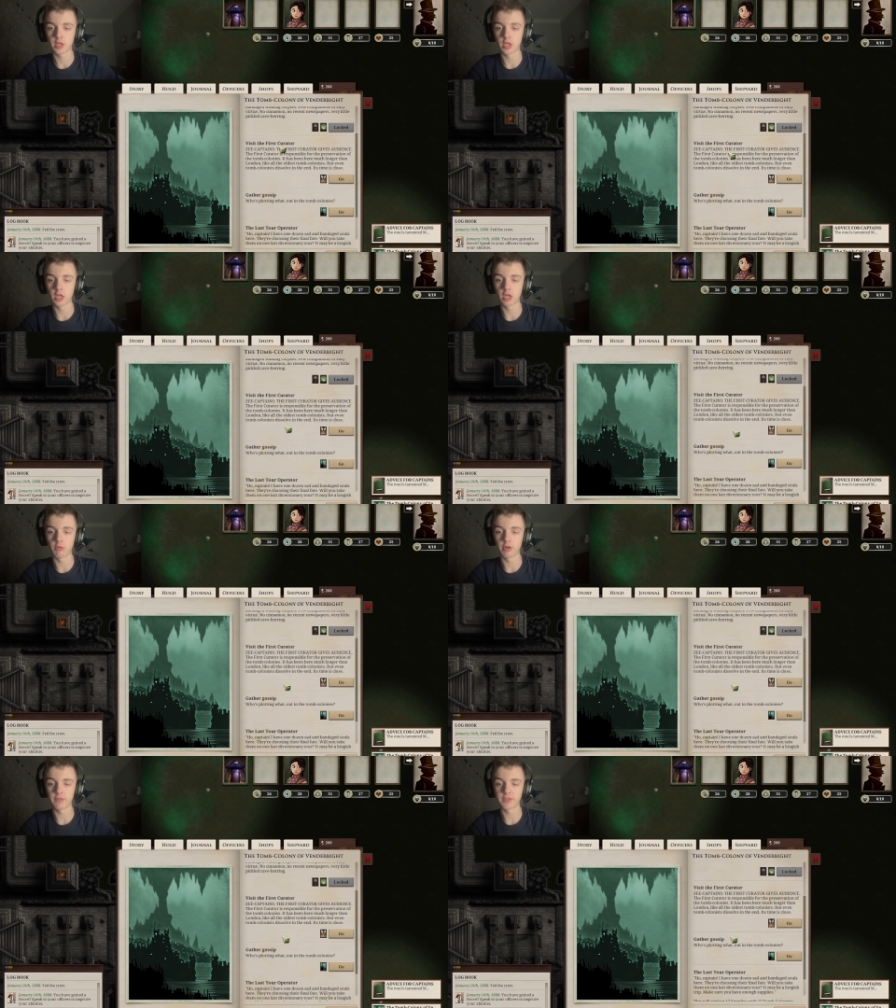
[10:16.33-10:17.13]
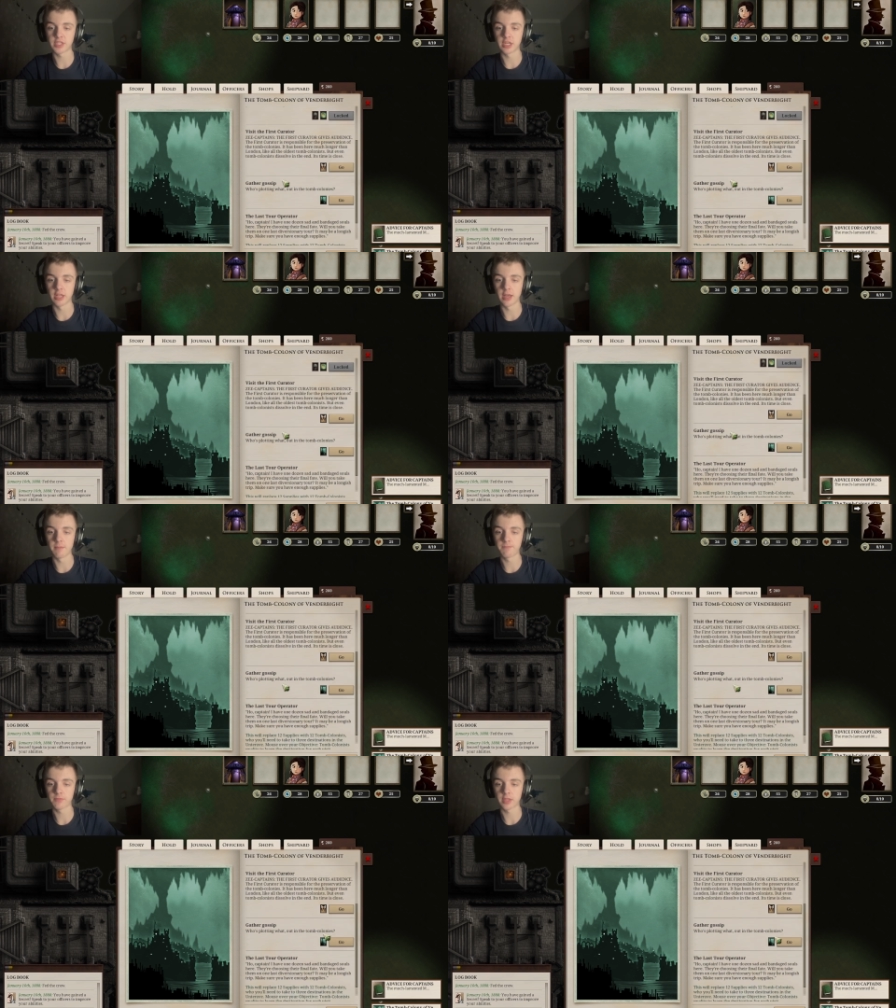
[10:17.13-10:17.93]
Uh, we already visited
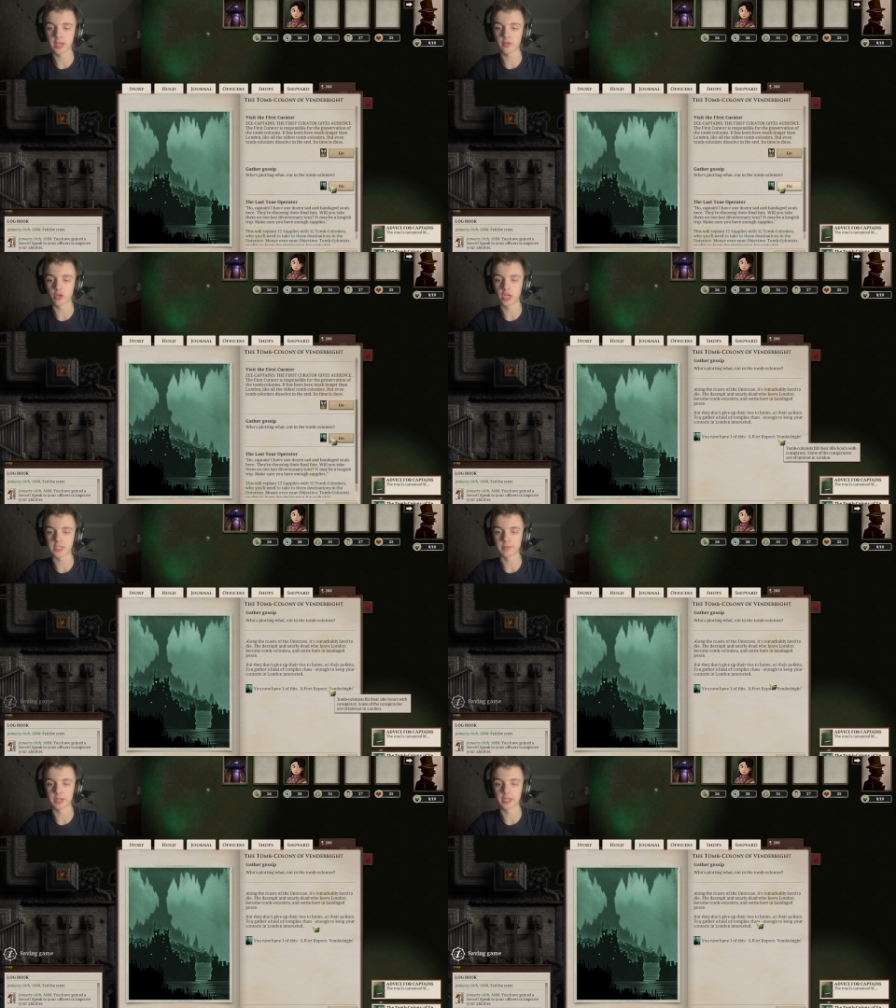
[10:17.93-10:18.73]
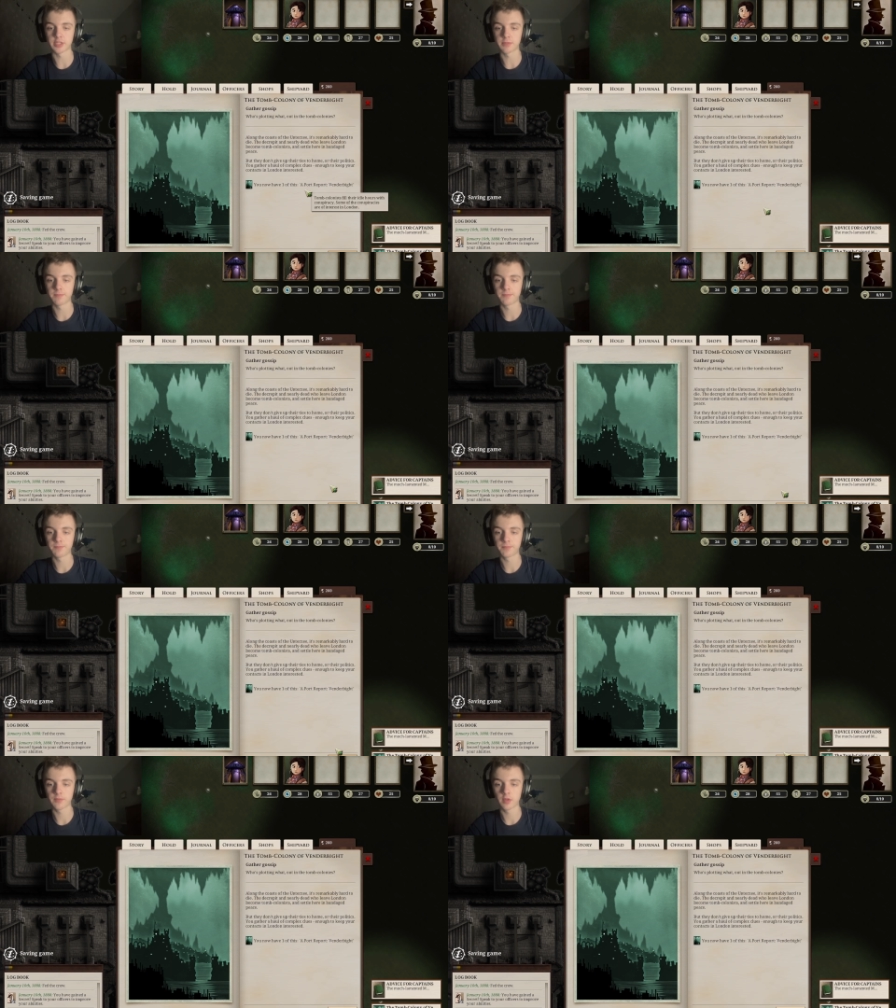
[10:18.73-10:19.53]
him. Gather gossip, I guess.
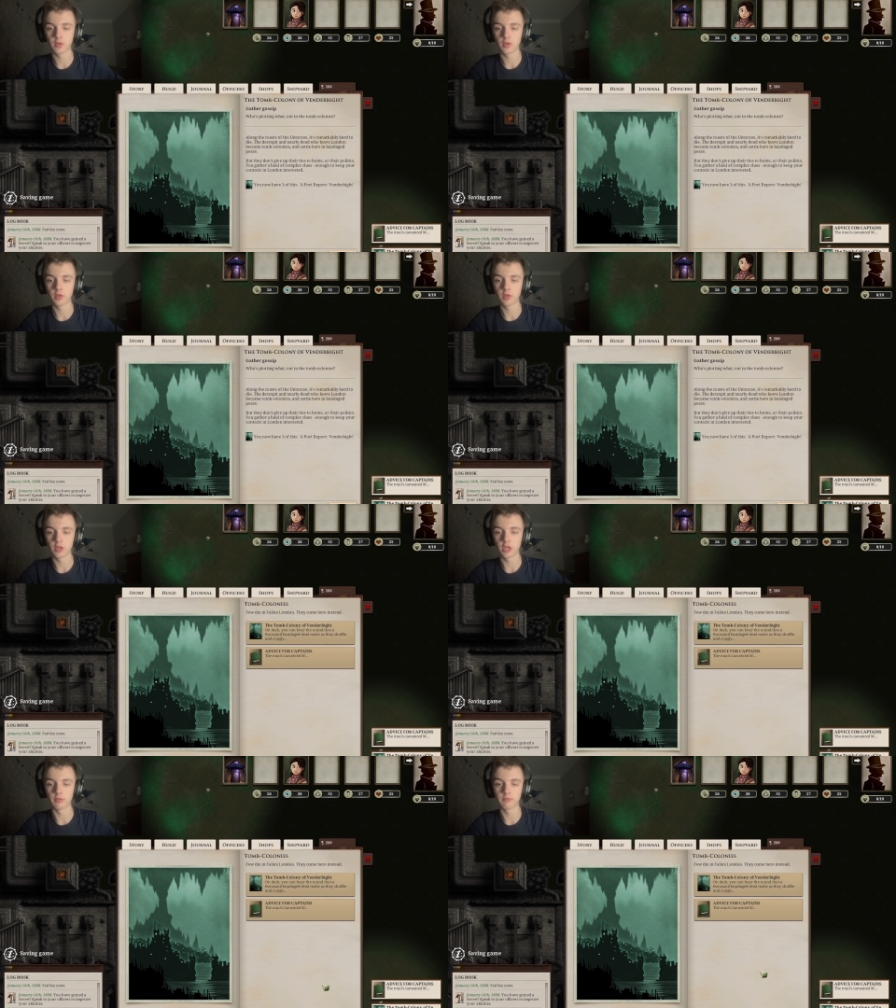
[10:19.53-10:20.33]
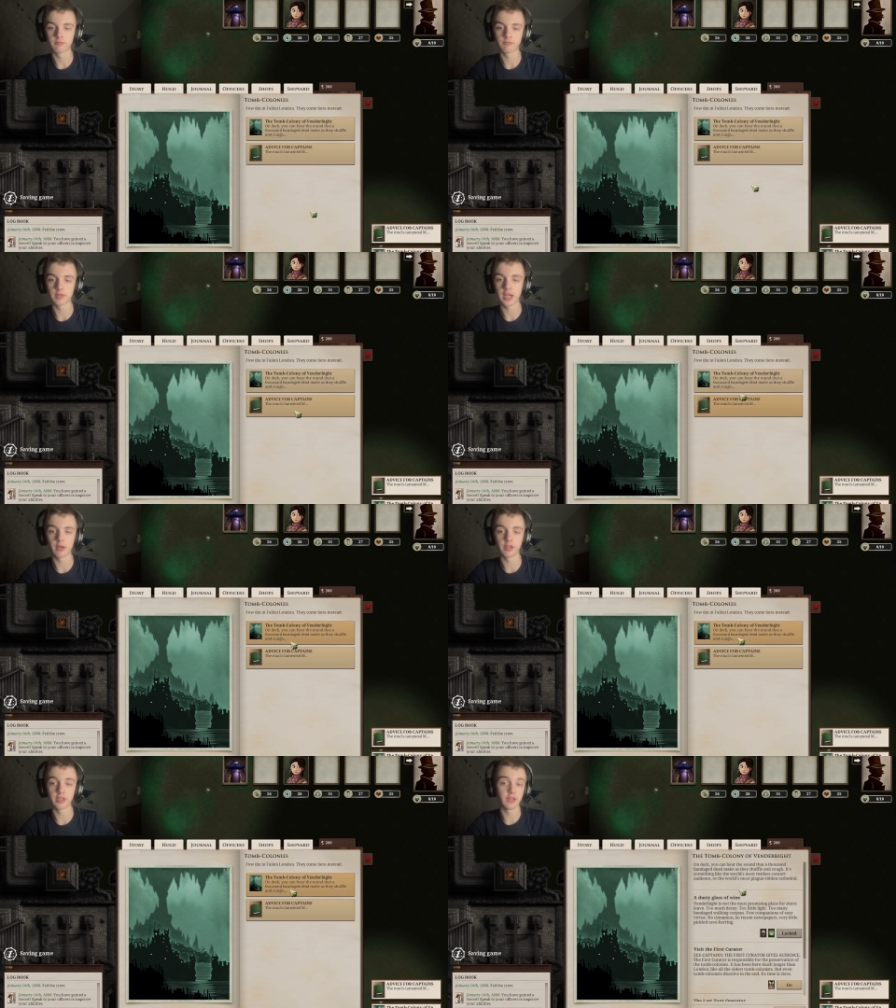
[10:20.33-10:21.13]
Oh,
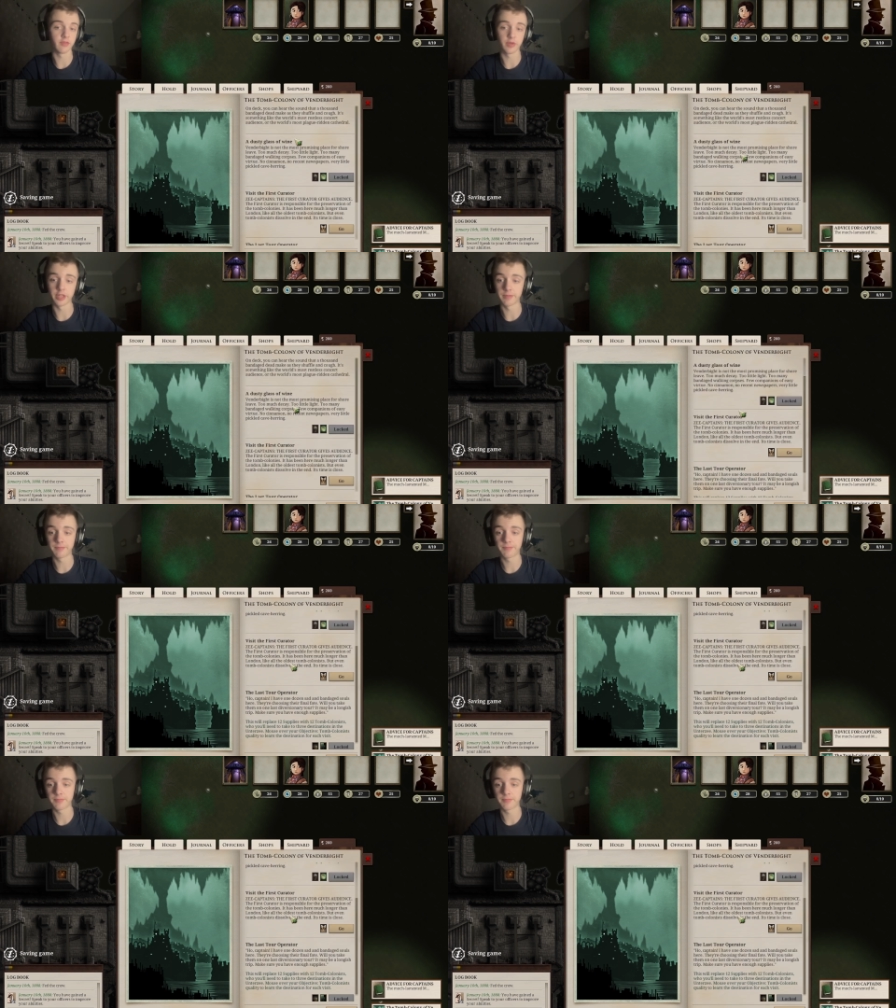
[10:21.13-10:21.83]
I didn't even read it.